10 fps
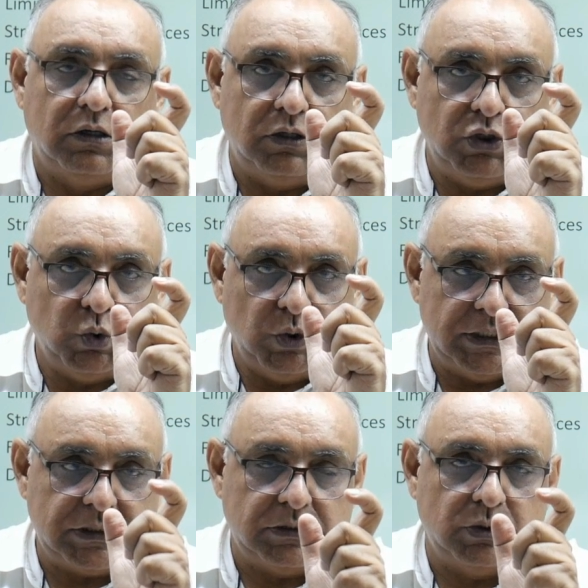
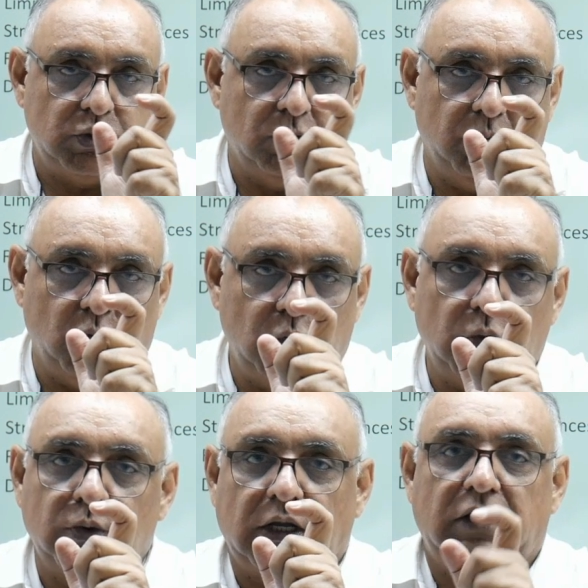US support
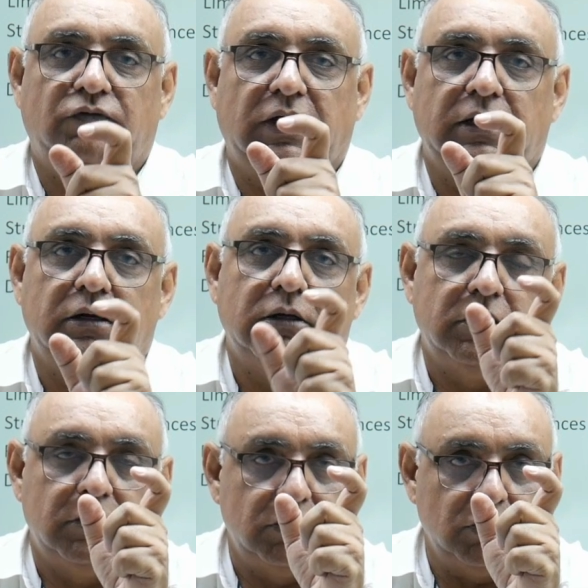to Taiwan.
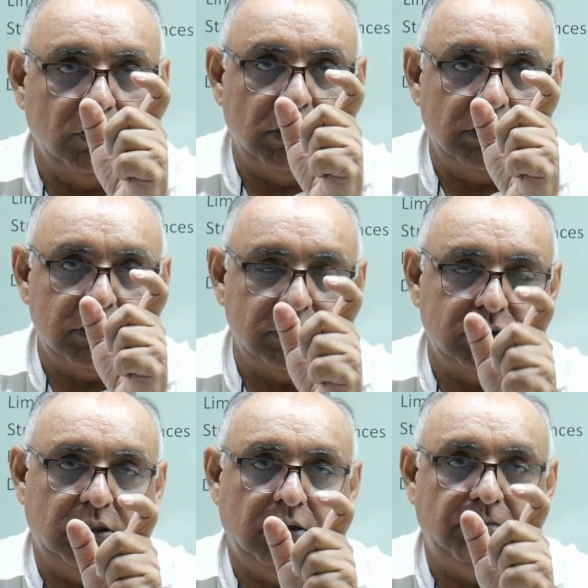So this is
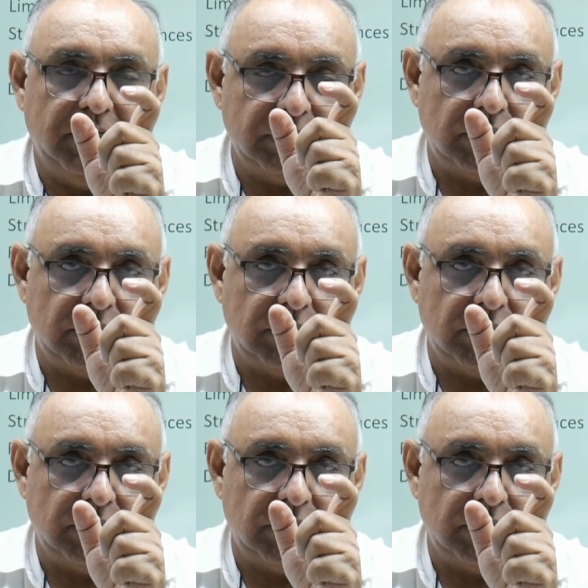a best